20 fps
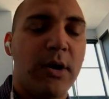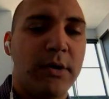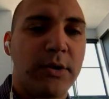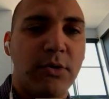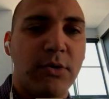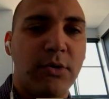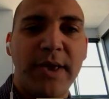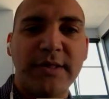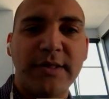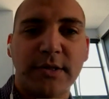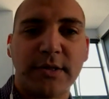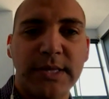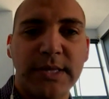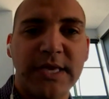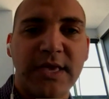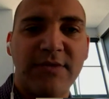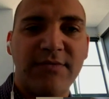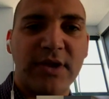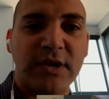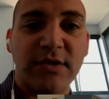where you're
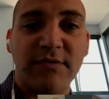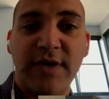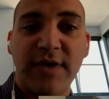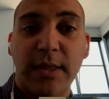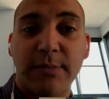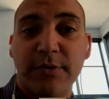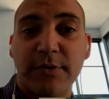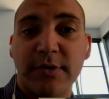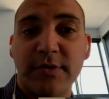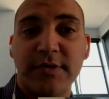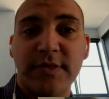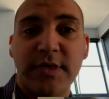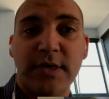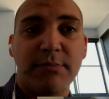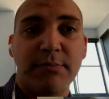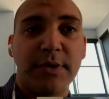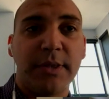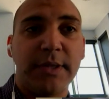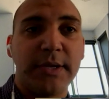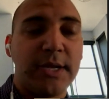basically giving
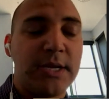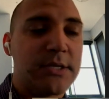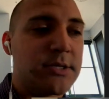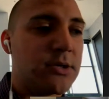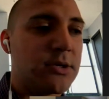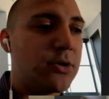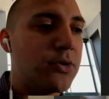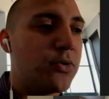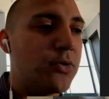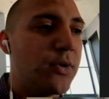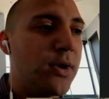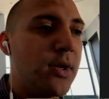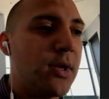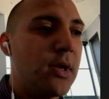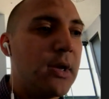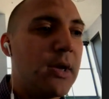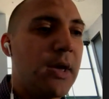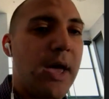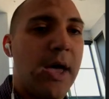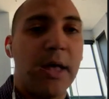developers the ability
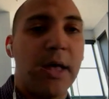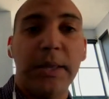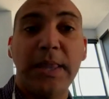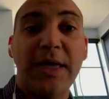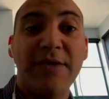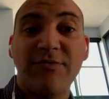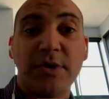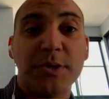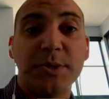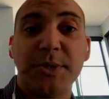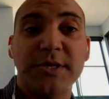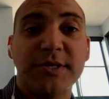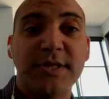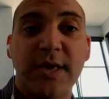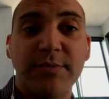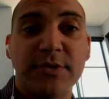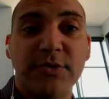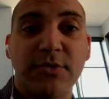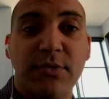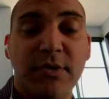to
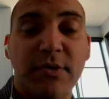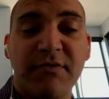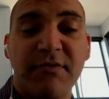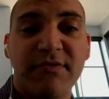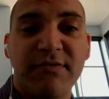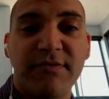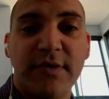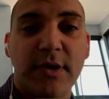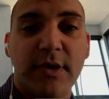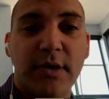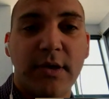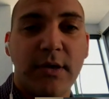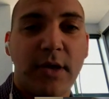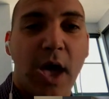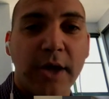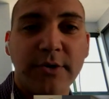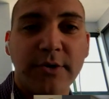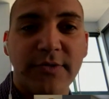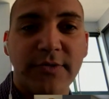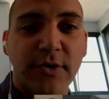leverage the same sort of
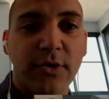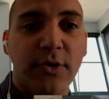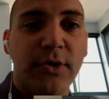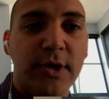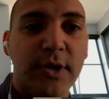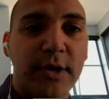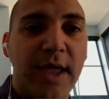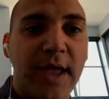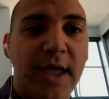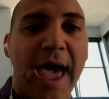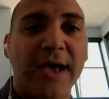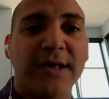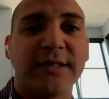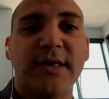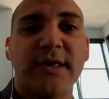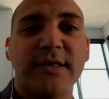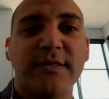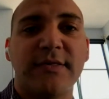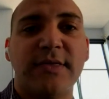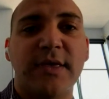
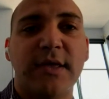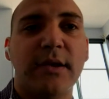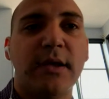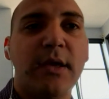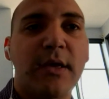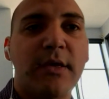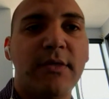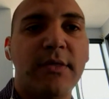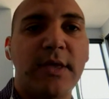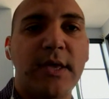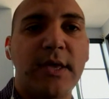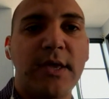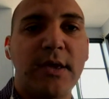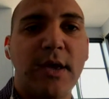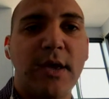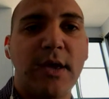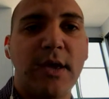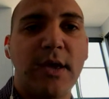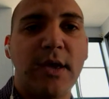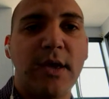under-the-hood access that
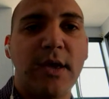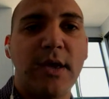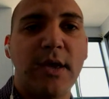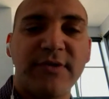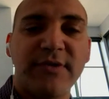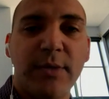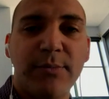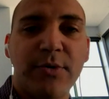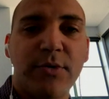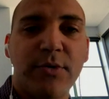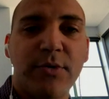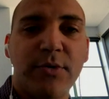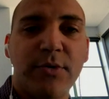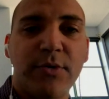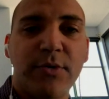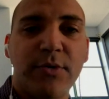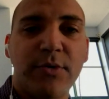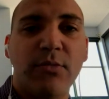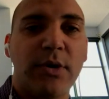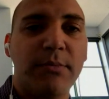the browser
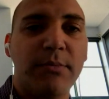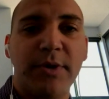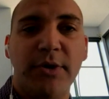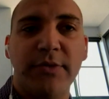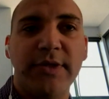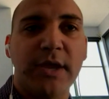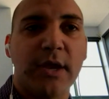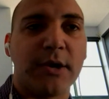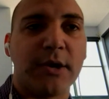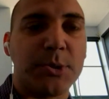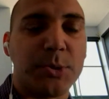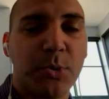developer would get when